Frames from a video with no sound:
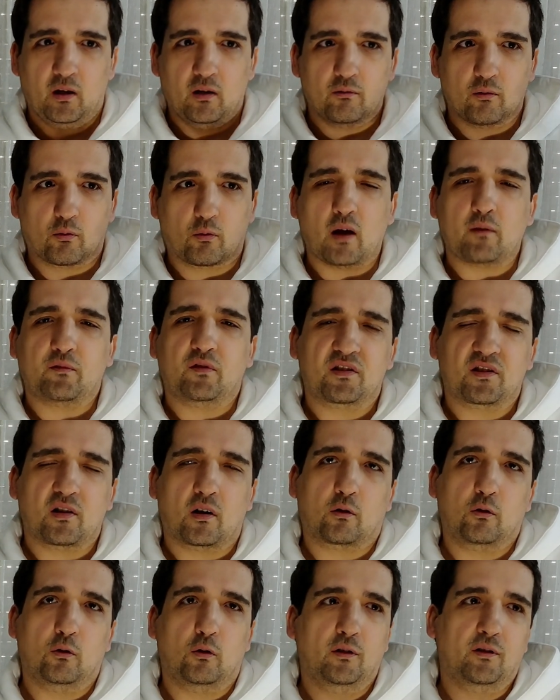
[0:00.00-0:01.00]
the graphics are
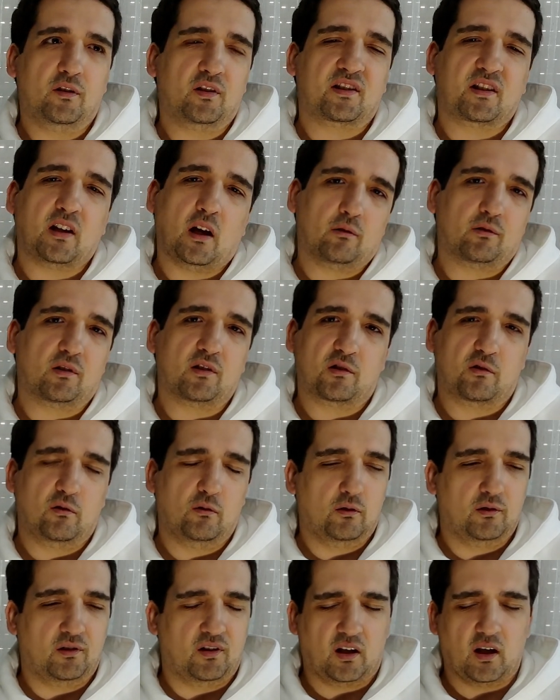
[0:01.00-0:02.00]
good, the sound is
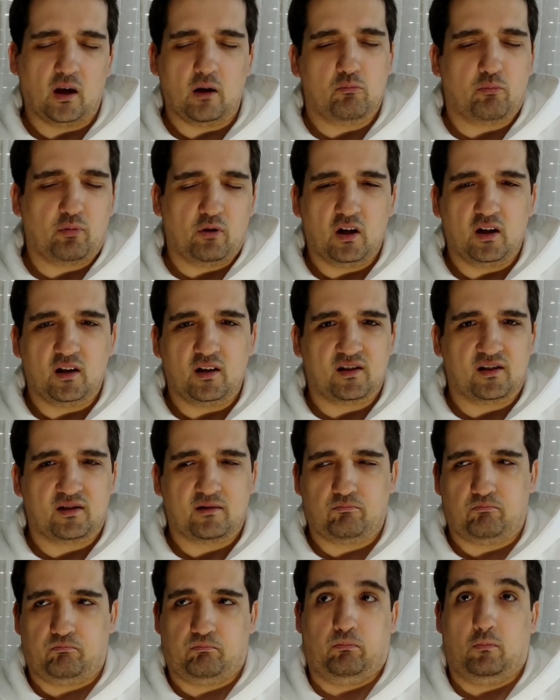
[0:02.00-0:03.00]
good, the gameplay is
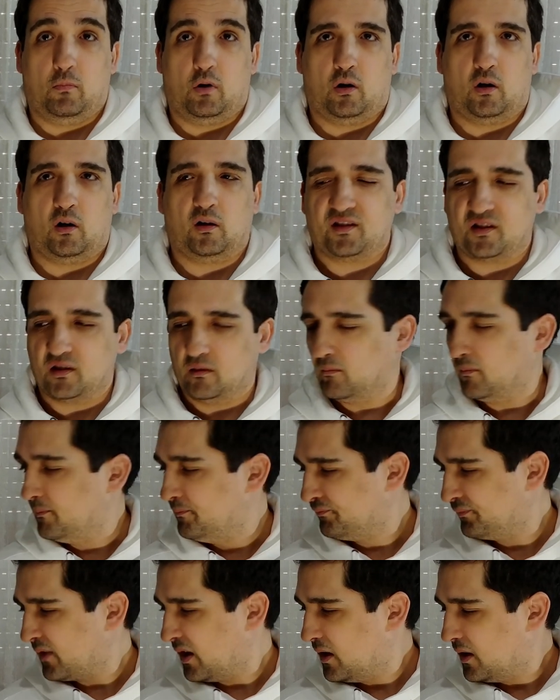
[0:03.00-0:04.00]
awesome,
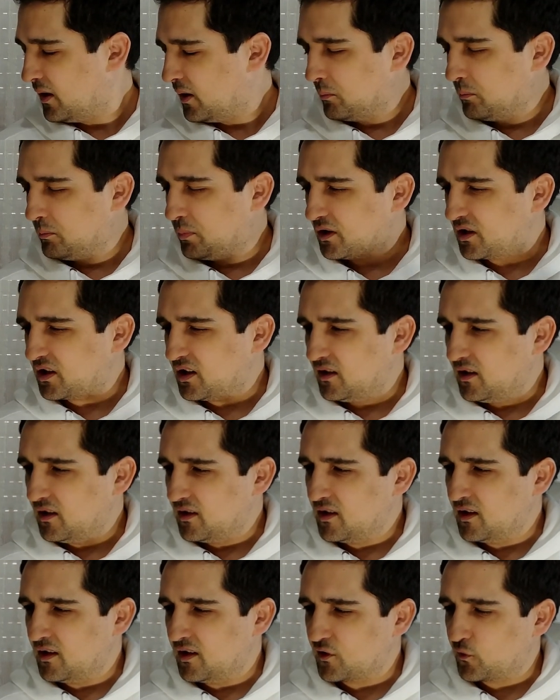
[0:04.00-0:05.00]
but
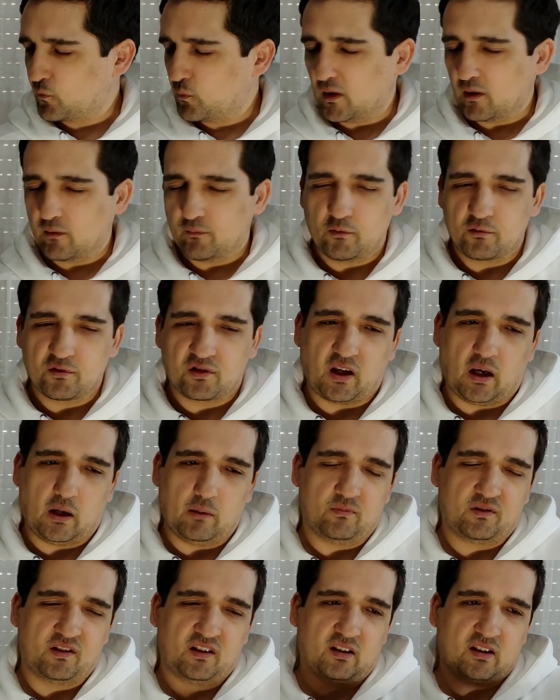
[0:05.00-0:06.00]
it is one of those
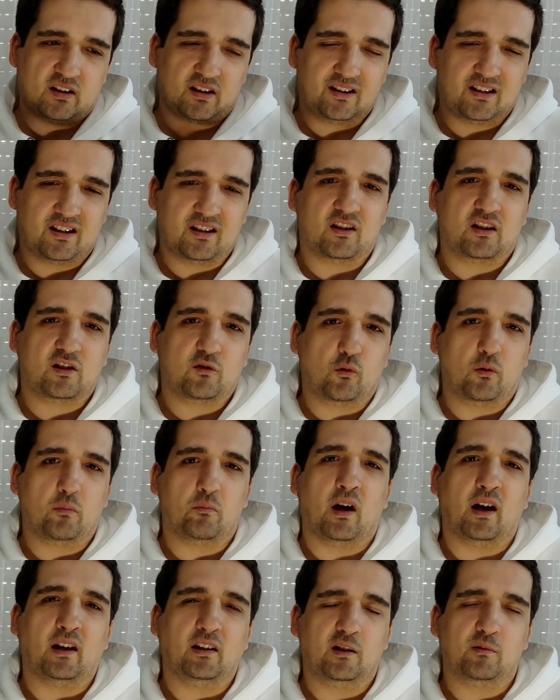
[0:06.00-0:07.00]
games that just
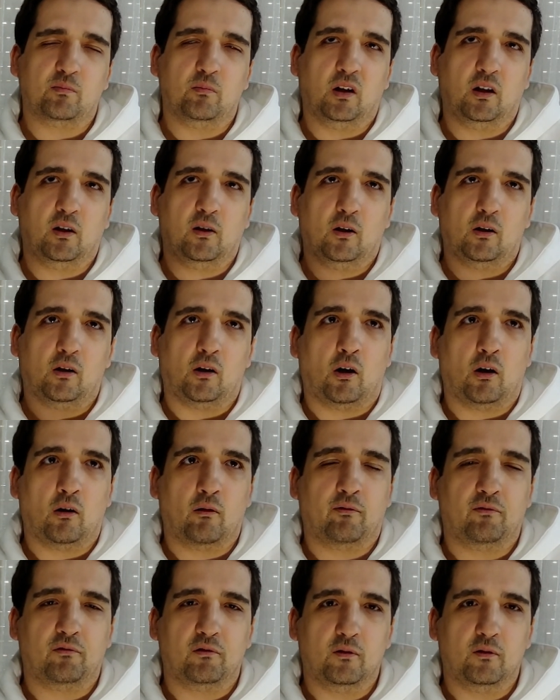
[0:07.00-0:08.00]
reminds me of